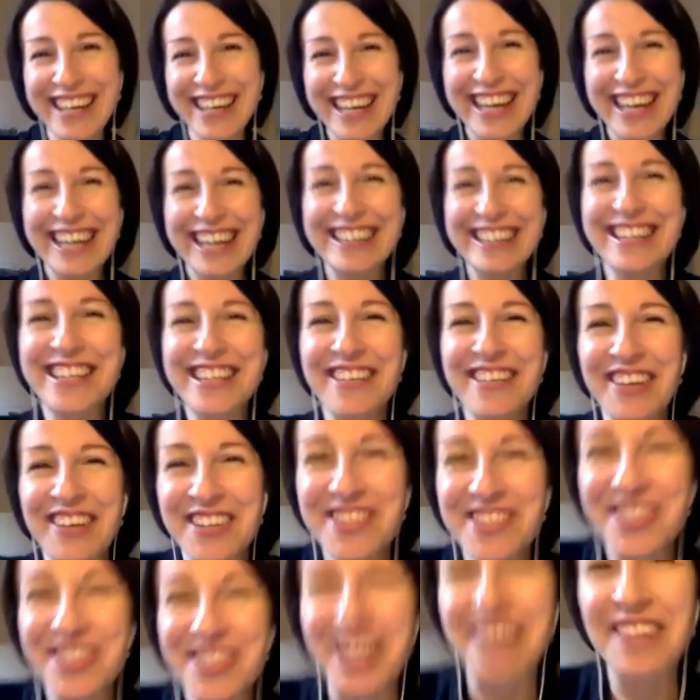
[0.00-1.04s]
the screen
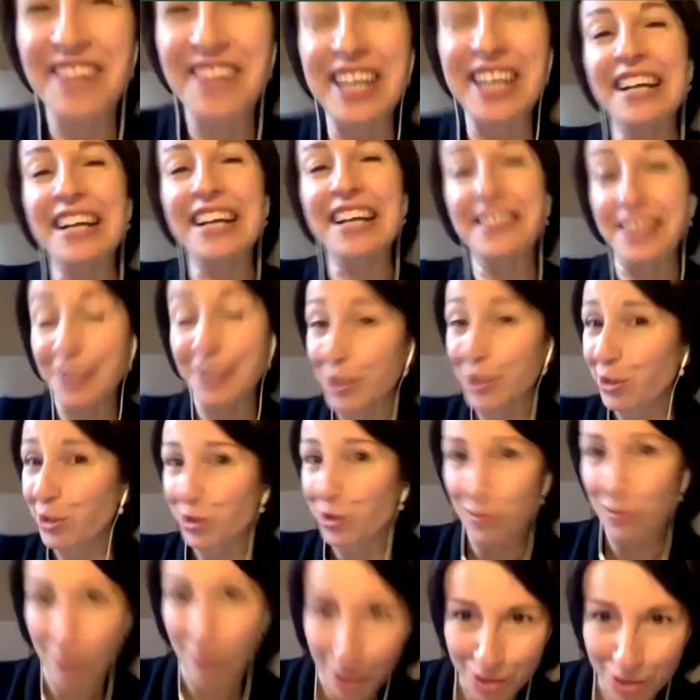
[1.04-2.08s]
sharing, and I thank you so
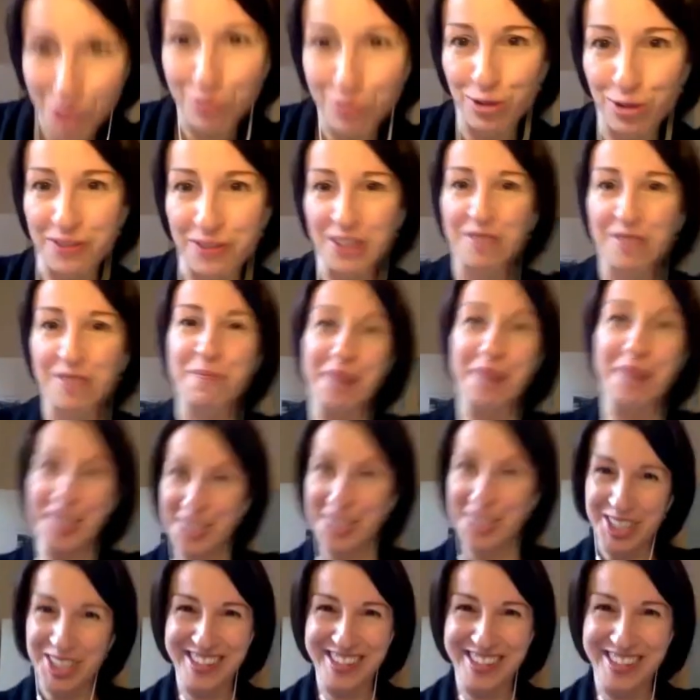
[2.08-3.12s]
much for your
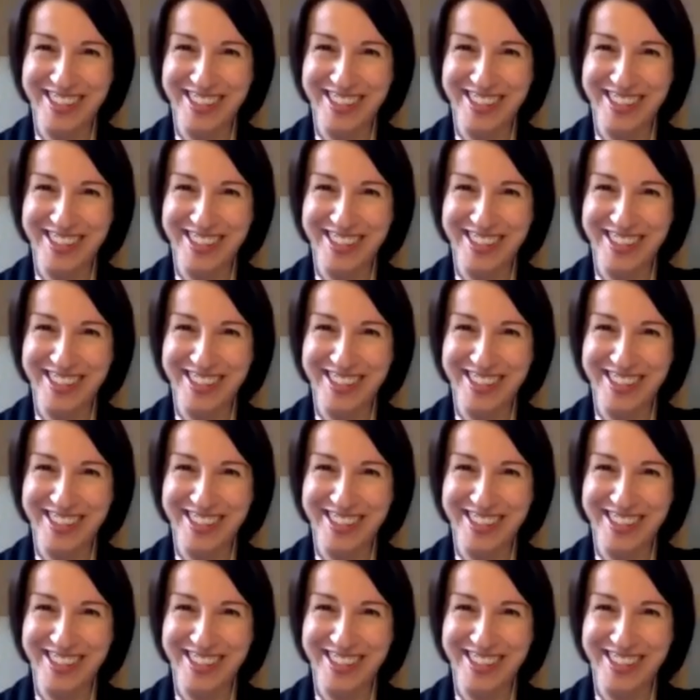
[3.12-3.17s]
patience.